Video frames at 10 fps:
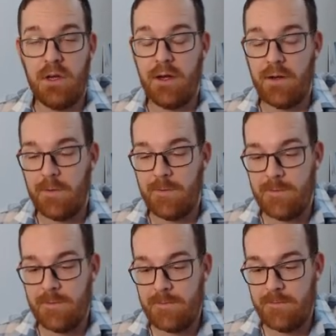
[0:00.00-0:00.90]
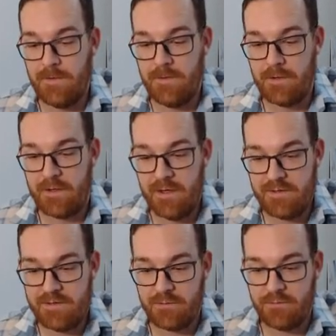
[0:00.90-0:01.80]
Uh, in the
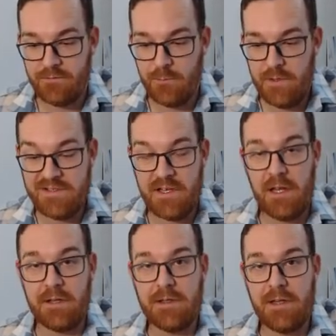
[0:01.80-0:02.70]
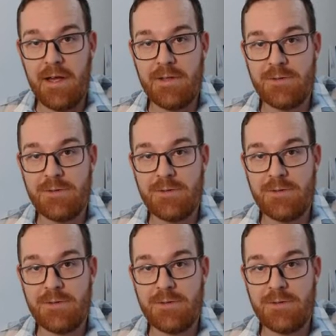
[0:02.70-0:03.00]
case of me selecting that,